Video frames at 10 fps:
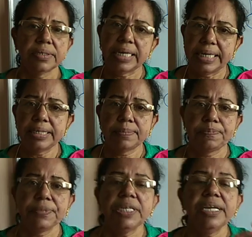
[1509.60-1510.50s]
Clear?
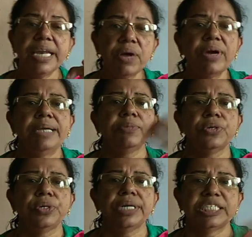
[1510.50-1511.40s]
Now I am
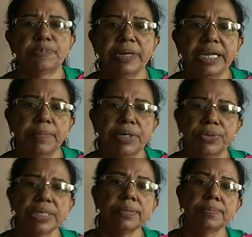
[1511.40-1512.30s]
going to explain about